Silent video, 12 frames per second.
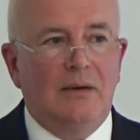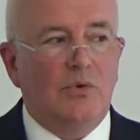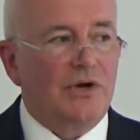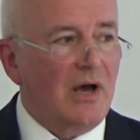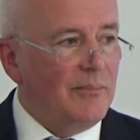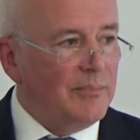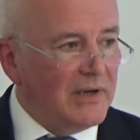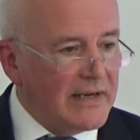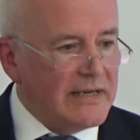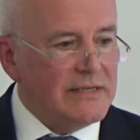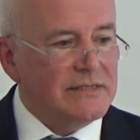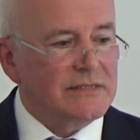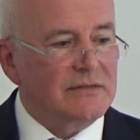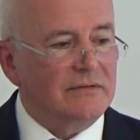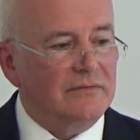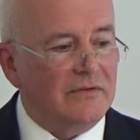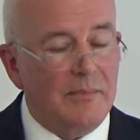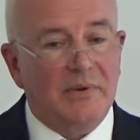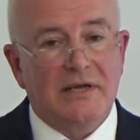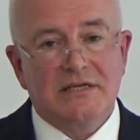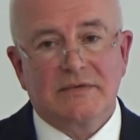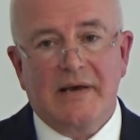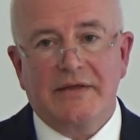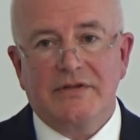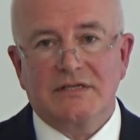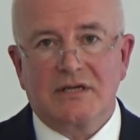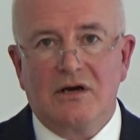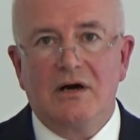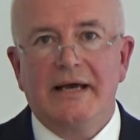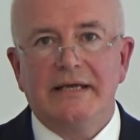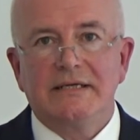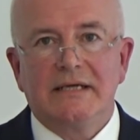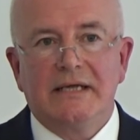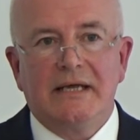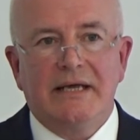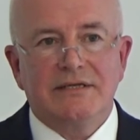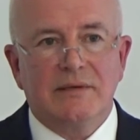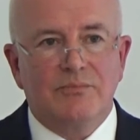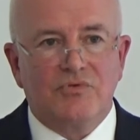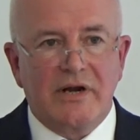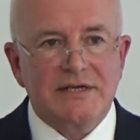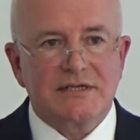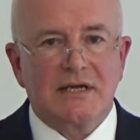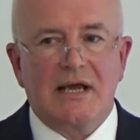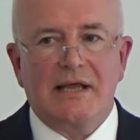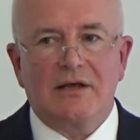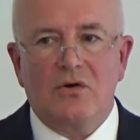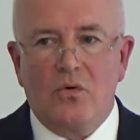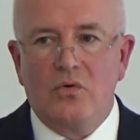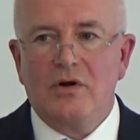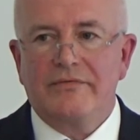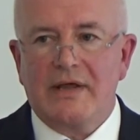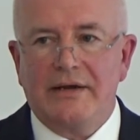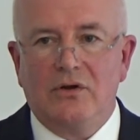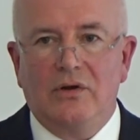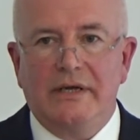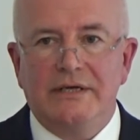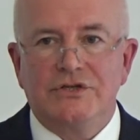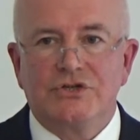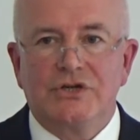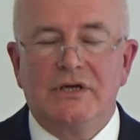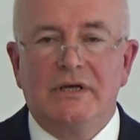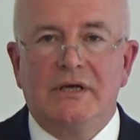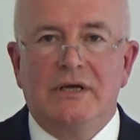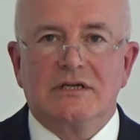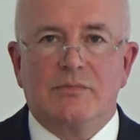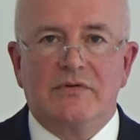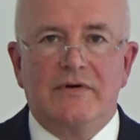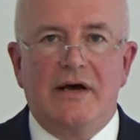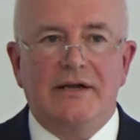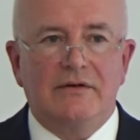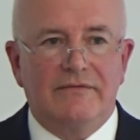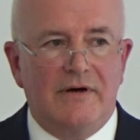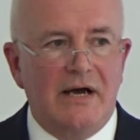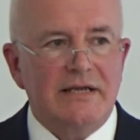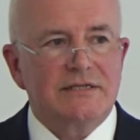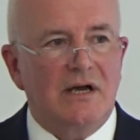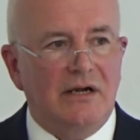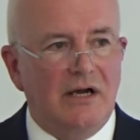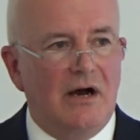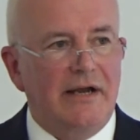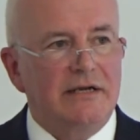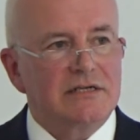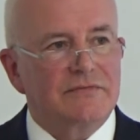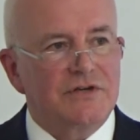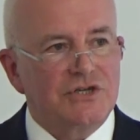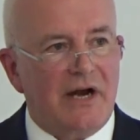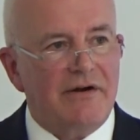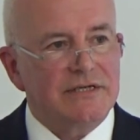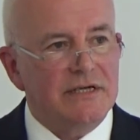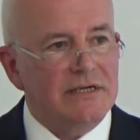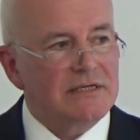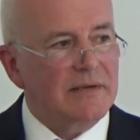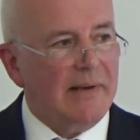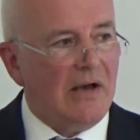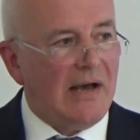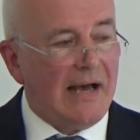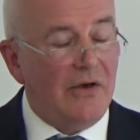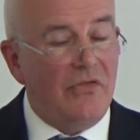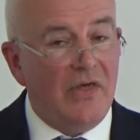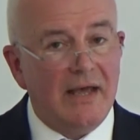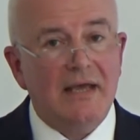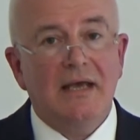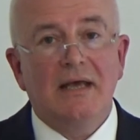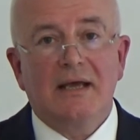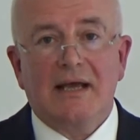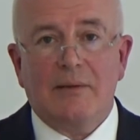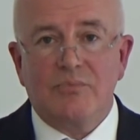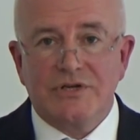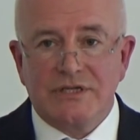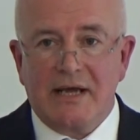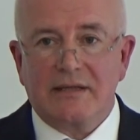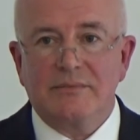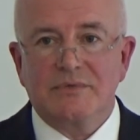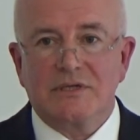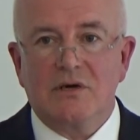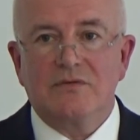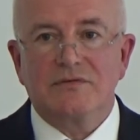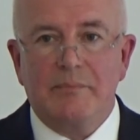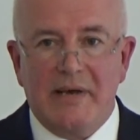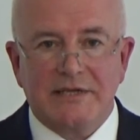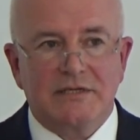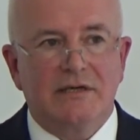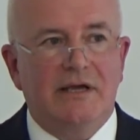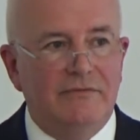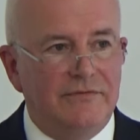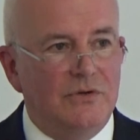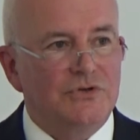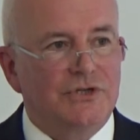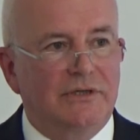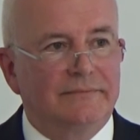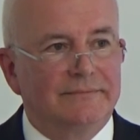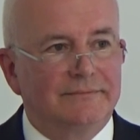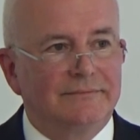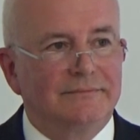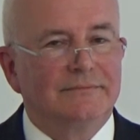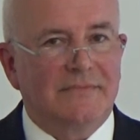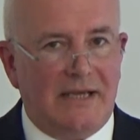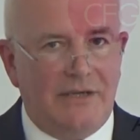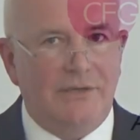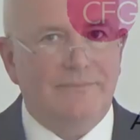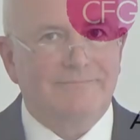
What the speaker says: What I'm very pleased about this guide is it brings together all of that knowledge to provide advice and guidance for charities about how they can protect themselves better in future. Thank